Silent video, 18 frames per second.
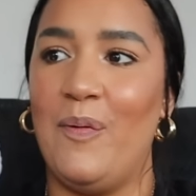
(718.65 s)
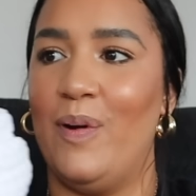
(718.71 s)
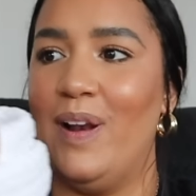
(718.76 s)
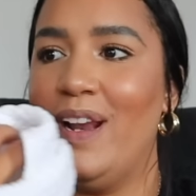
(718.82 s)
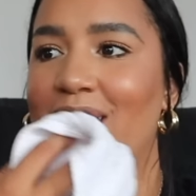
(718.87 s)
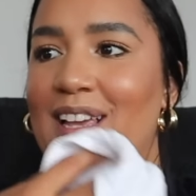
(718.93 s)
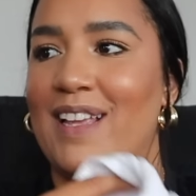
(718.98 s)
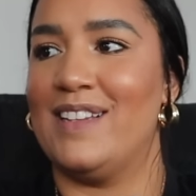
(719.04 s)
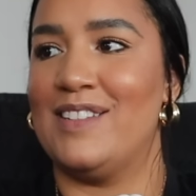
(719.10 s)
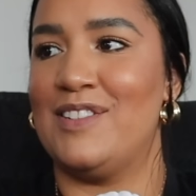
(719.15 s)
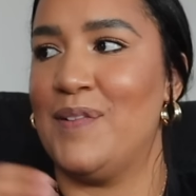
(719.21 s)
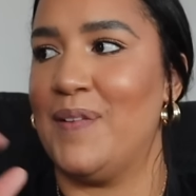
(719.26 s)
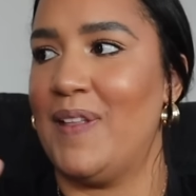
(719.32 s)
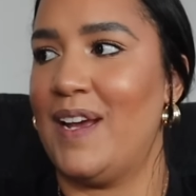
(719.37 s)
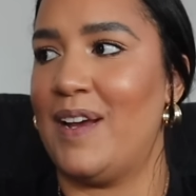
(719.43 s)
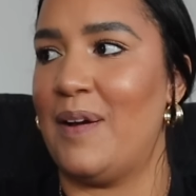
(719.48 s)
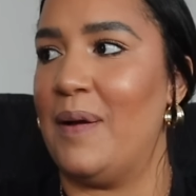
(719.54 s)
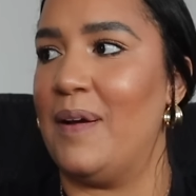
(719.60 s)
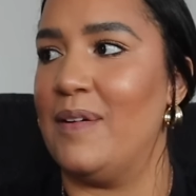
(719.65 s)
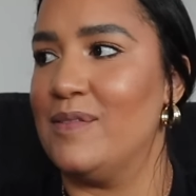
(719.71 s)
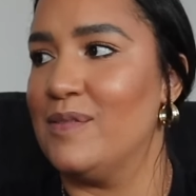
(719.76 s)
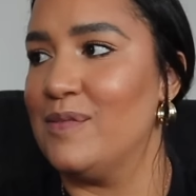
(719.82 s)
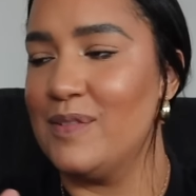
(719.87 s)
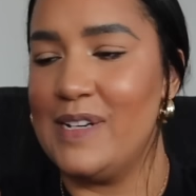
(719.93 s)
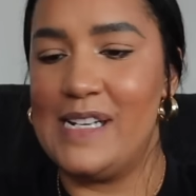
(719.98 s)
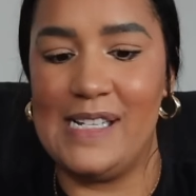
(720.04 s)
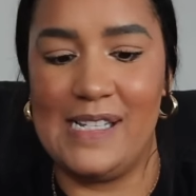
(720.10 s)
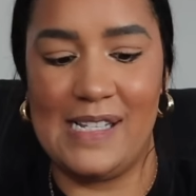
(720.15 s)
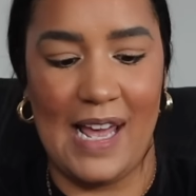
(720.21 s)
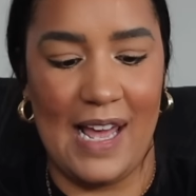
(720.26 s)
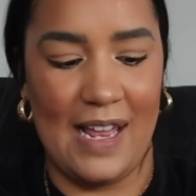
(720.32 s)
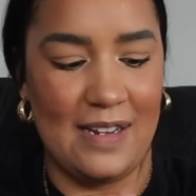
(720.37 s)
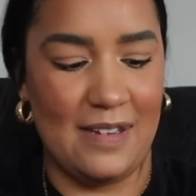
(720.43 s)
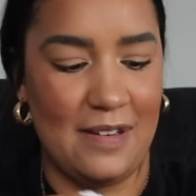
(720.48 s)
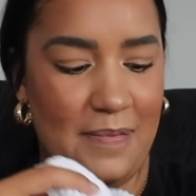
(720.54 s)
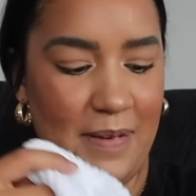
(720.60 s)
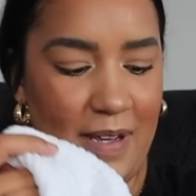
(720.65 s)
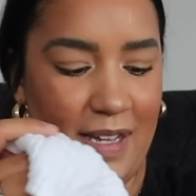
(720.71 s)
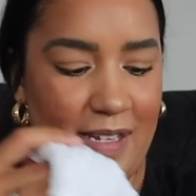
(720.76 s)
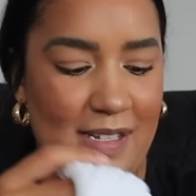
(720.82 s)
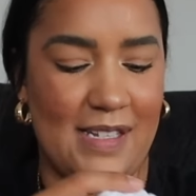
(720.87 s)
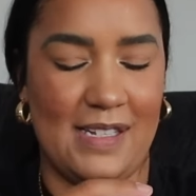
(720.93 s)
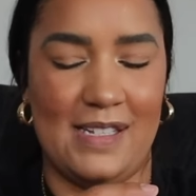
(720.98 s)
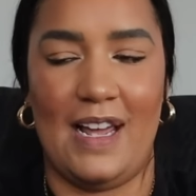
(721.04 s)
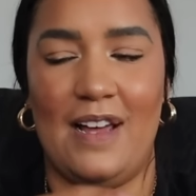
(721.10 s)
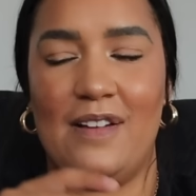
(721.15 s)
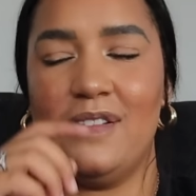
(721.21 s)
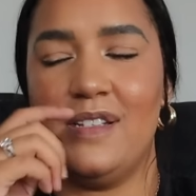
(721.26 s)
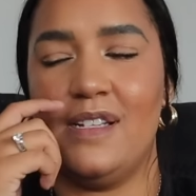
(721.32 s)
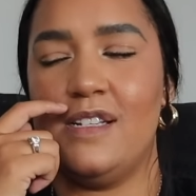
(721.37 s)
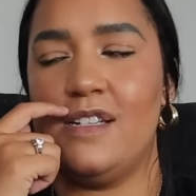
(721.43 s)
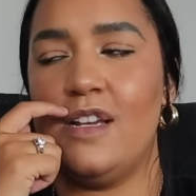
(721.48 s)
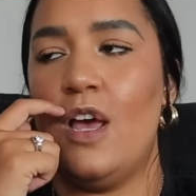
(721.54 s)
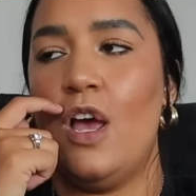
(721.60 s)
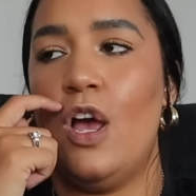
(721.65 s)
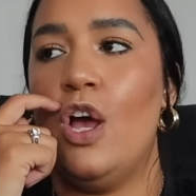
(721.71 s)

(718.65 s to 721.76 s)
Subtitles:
I wanna do like a reset because this house is